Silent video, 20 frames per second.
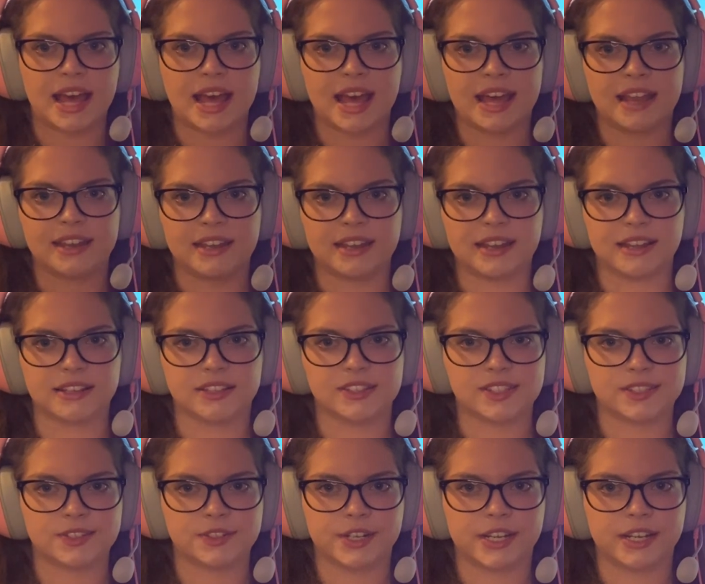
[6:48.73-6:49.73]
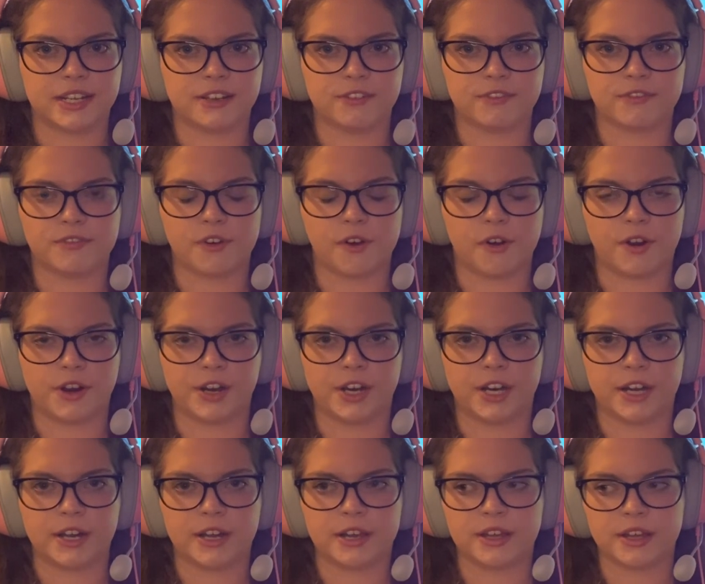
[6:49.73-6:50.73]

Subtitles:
and then string for